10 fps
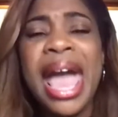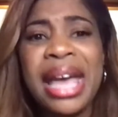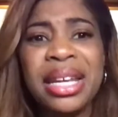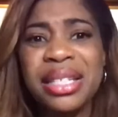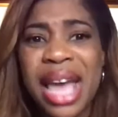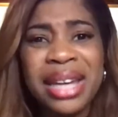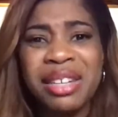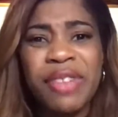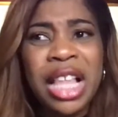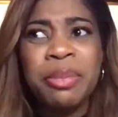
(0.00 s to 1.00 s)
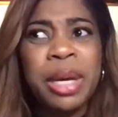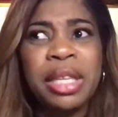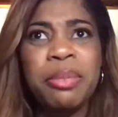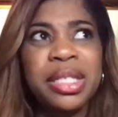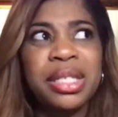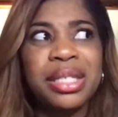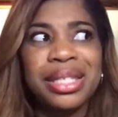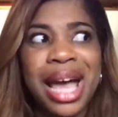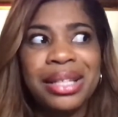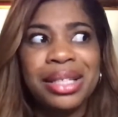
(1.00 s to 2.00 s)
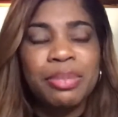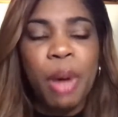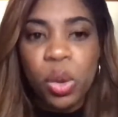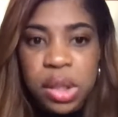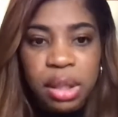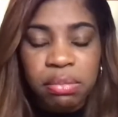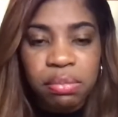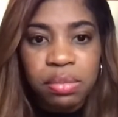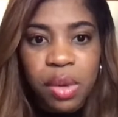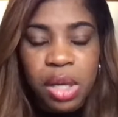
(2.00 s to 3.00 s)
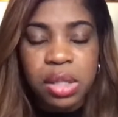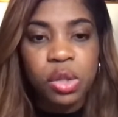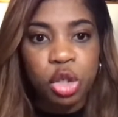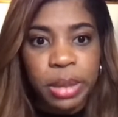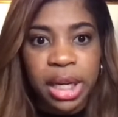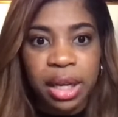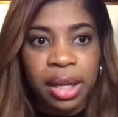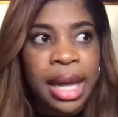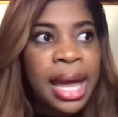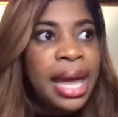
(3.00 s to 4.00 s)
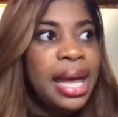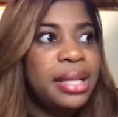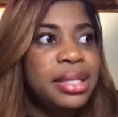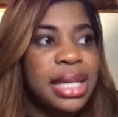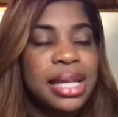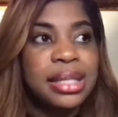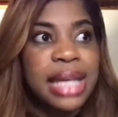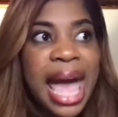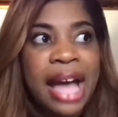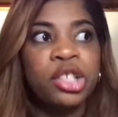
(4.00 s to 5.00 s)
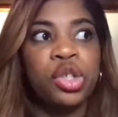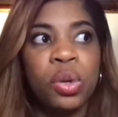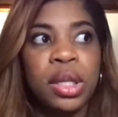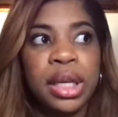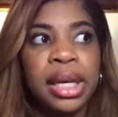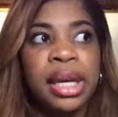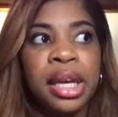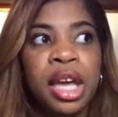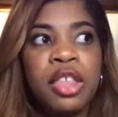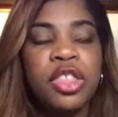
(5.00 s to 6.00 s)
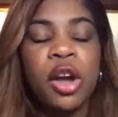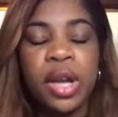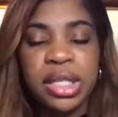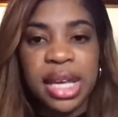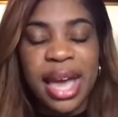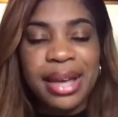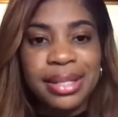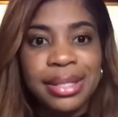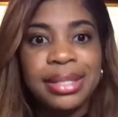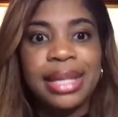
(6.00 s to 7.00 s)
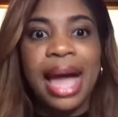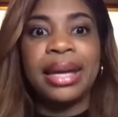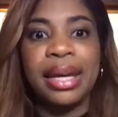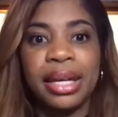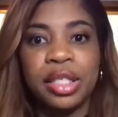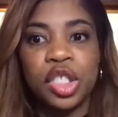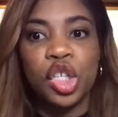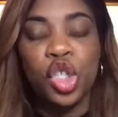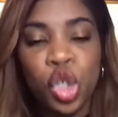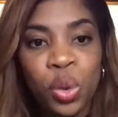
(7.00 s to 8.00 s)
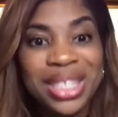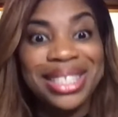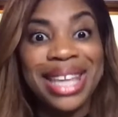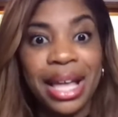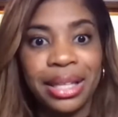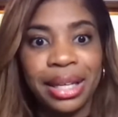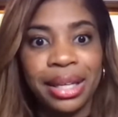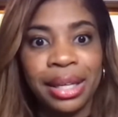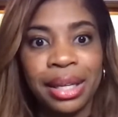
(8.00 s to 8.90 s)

And developing the business is not just posting on social media. It's actually, there is a science to selling.